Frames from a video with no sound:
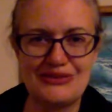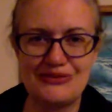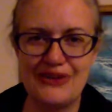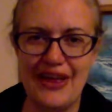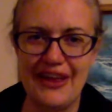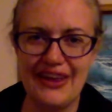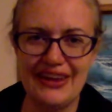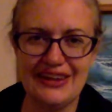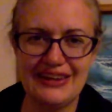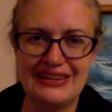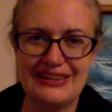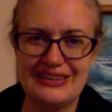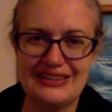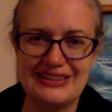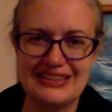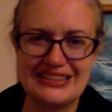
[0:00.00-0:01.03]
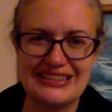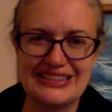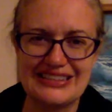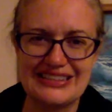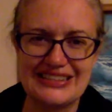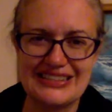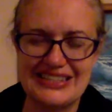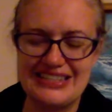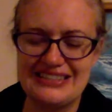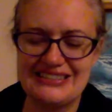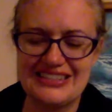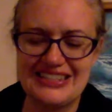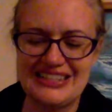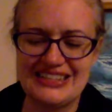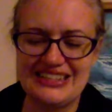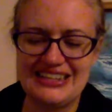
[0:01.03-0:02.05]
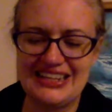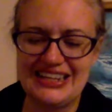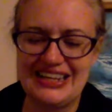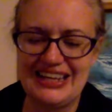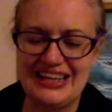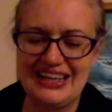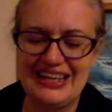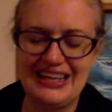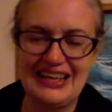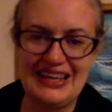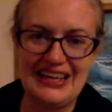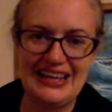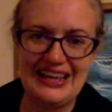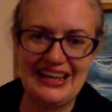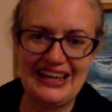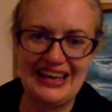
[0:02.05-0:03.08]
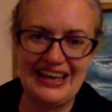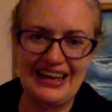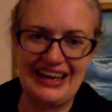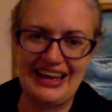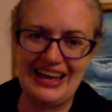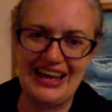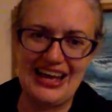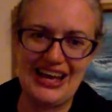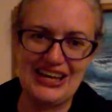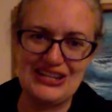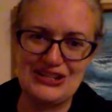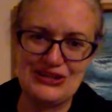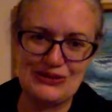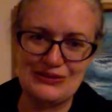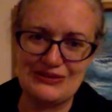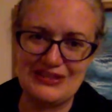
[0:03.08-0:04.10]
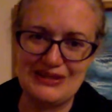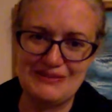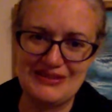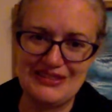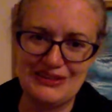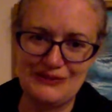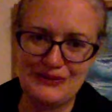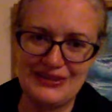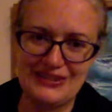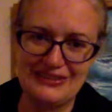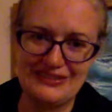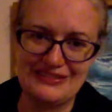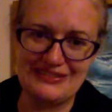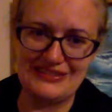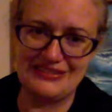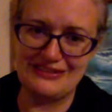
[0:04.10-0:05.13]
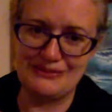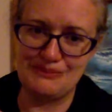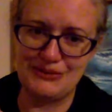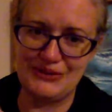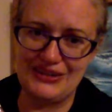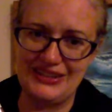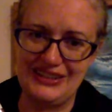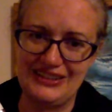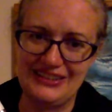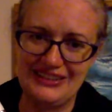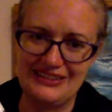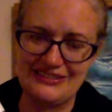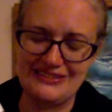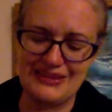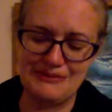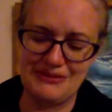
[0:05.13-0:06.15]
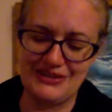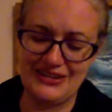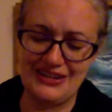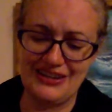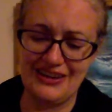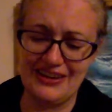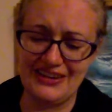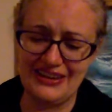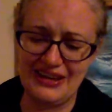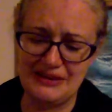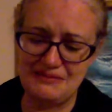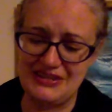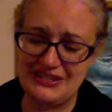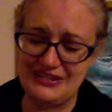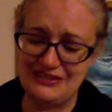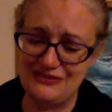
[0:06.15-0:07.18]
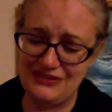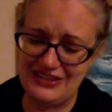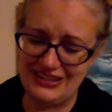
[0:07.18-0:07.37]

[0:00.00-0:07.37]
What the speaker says: fall season. I don't see myself wearing this in the spring and summer at all. I mean,